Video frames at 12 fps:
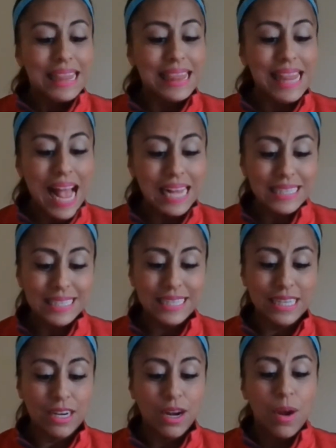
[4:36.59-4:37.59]
Last
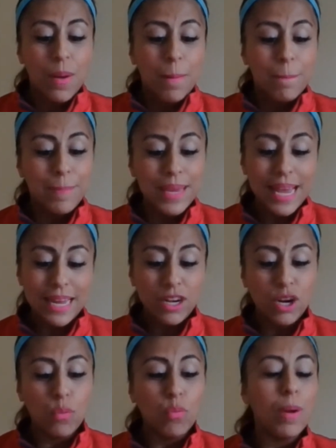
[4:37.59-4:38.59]
year, me and
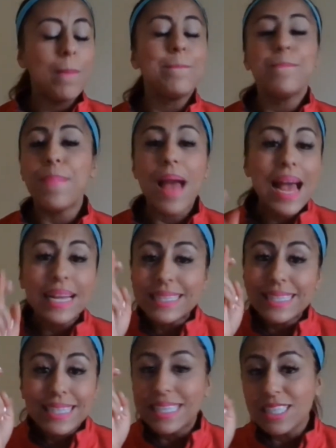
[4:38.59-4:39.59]
her were
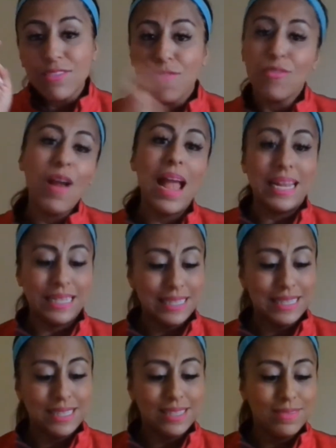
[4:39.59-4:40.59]
bestest
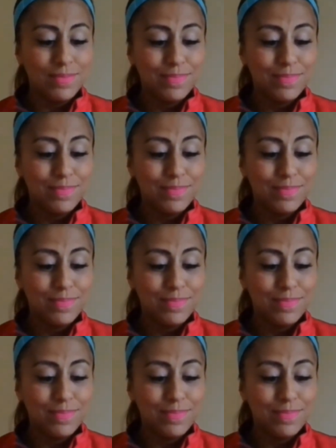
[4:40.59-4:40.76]
friends.